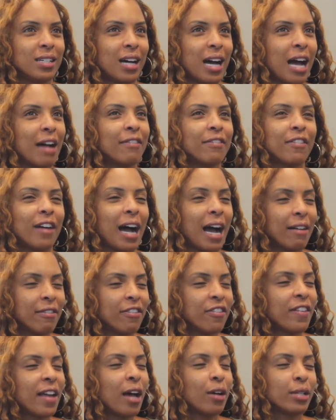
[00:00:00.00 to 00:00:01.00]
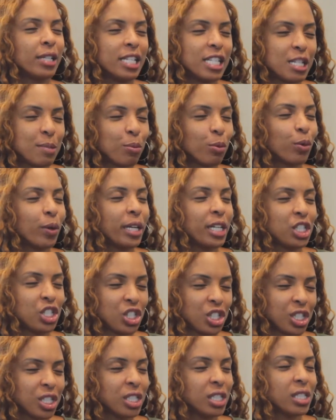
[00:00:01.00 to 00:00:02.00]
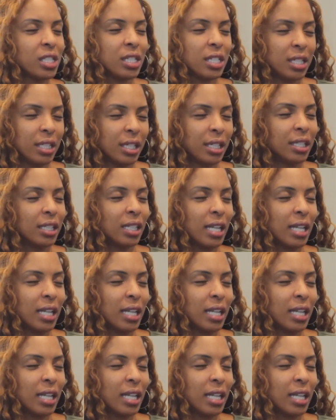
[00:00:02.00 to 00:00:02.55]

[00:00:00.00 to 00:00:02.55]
I've found inspiration in